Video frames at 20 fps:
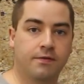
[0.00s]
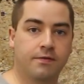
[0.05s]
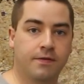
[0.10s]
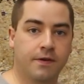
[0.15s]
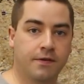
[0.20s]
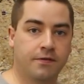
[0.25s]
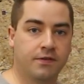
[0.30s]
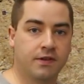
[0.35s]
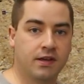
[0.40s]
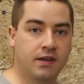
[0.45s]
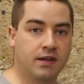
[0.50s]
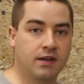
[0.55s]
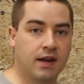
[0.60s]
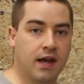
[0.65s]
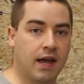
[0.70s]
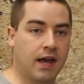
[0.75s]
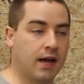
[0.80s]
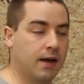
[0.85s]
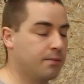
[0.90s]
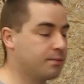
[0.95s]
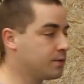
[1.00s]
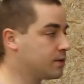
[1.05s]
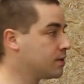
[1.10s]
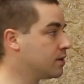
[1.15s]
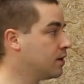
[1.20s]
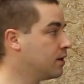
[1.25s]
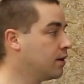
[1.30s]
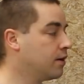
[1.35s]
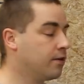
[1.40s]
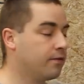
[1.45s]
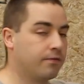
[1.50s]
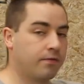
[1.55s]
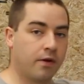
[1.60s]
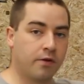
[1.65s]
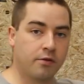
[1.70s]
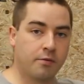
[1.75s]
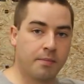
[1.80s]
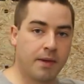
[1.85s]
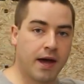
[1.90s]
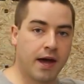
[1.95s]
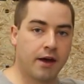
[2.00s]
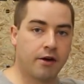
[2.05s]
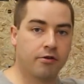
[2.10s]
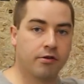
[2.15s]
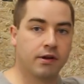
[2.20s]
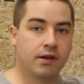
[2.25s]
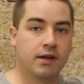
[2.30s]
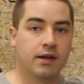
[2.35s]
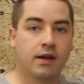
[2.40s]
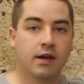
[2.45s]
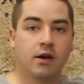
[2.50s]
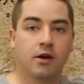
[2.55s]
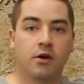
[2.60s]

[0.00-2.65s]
15 amps from the battery,